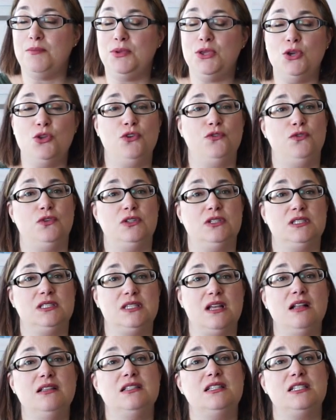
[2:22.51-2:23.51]
beautiful
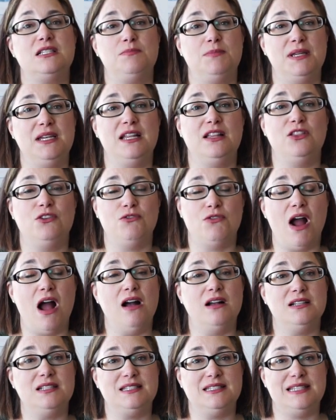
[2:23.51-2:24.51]
sun splitting the
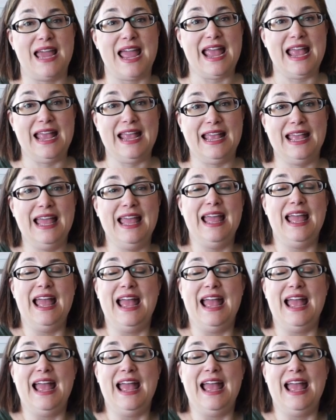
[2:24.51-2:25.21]
rocks day,